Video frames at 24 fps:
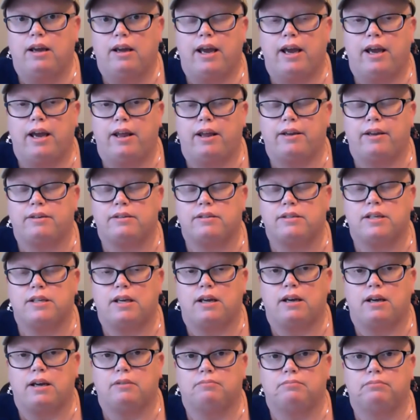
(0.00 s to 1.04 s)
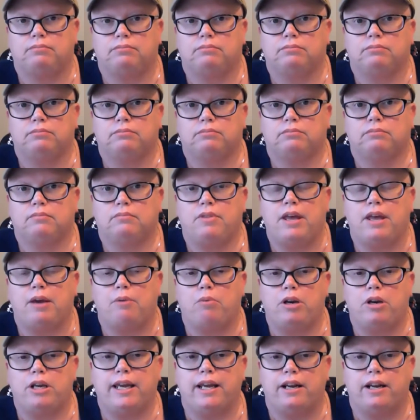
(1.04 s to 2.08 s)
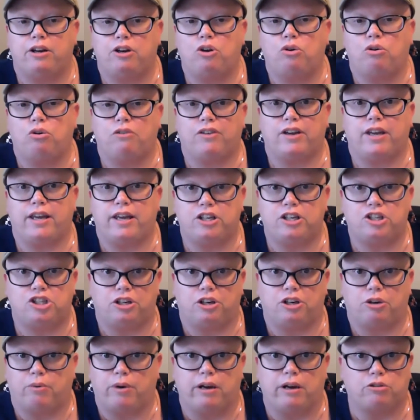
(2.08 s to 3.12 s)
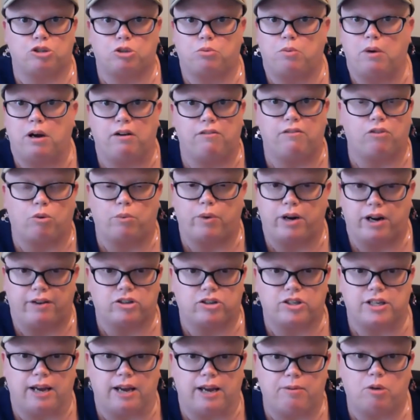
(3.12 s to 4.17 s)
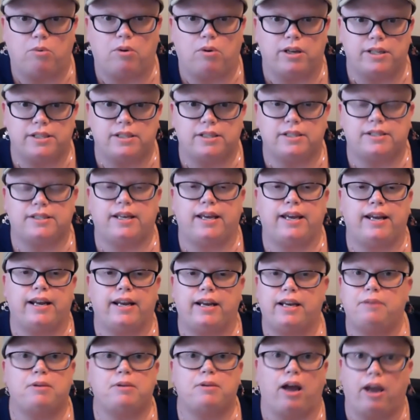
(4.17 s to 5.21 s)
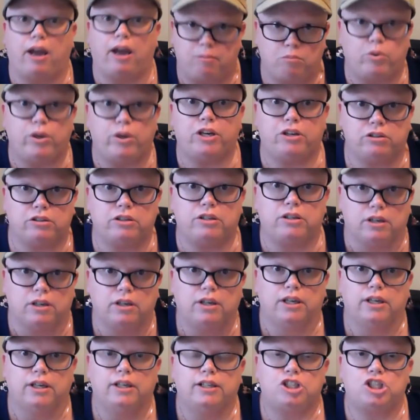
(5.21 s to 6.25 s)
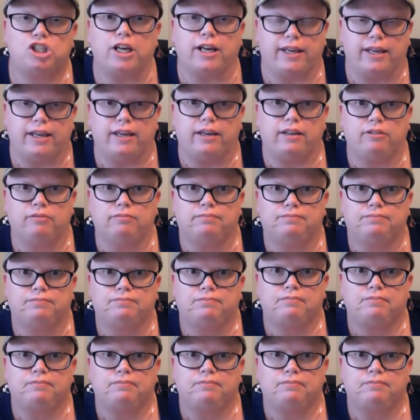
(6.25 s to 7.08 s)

And then we'd get a notification around 12 or whatever time it was to say at any time we could check in.